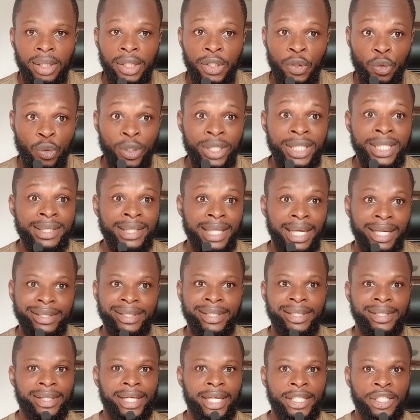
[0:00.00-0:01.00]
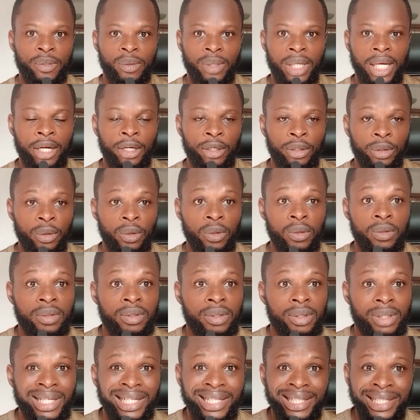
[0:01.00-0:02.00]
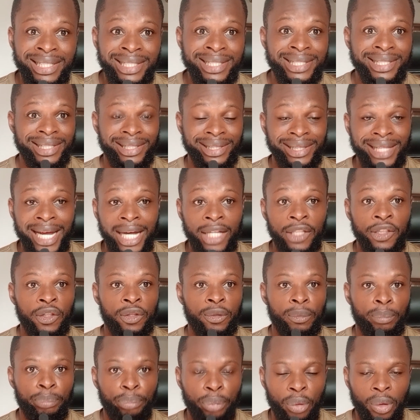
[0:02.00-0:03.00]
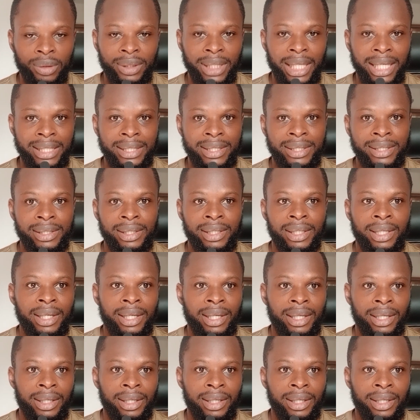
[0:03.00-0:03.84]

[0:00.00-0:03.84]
in 2019, Nigeria closed its land borders,